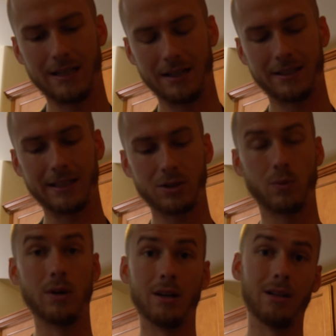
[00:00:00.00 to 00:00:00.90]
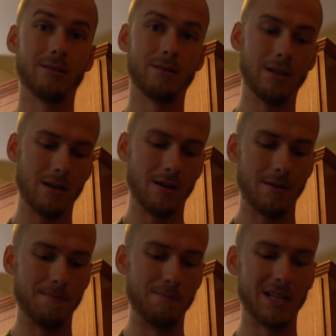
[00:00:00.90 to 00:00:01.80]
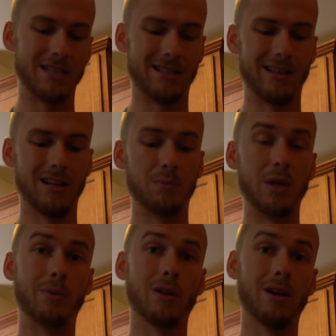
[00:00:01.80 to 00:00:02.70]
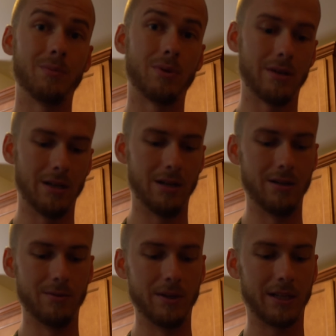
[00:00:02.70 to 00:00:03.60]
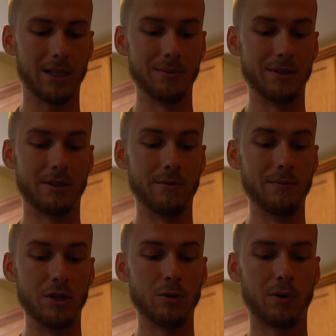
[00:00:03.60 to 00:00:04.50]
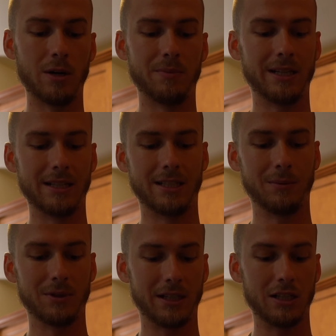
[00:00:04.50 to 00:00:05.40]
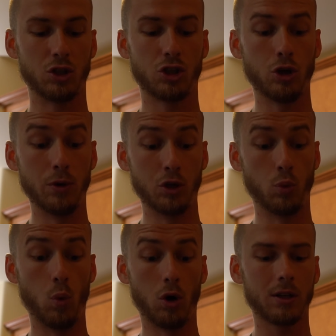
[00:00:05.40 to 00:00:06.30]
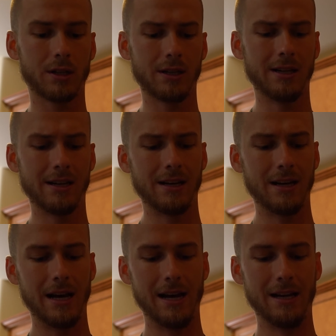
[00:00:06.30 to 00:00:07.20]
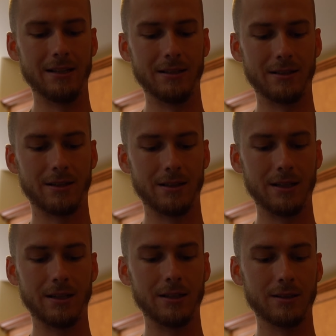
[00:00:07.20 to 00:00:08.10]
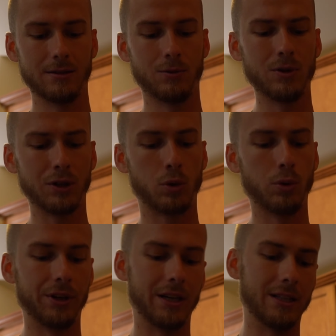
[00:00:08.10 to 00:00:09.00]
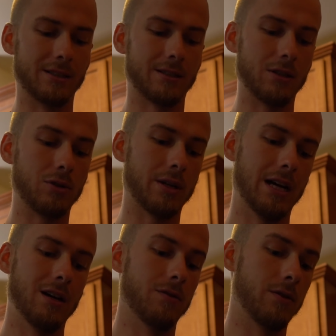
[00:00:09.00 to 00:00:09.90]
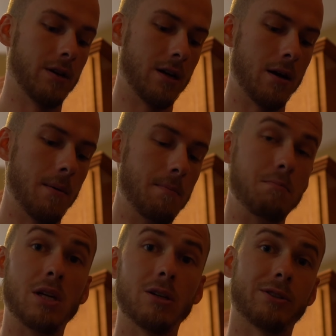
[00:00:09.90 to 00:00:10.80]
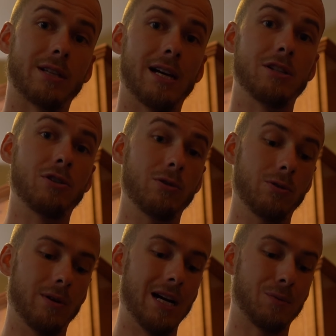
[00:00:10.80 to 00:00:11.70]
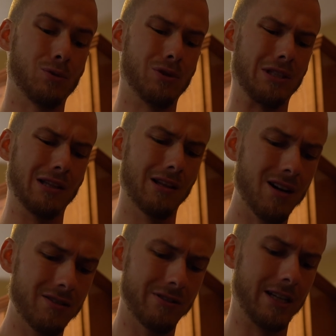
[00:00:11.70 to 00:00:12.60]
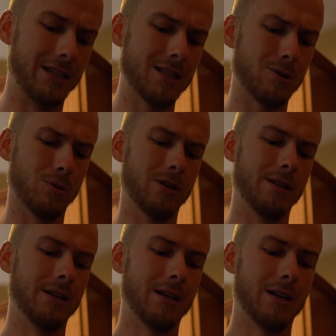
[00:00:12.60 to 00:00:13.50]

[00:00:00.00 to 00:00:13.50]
I think that's what messes a lot of people up when it comes to meal prepping. It seems like it's so much work, and the really cool thing is you can have meals that you absolutely love, like this one,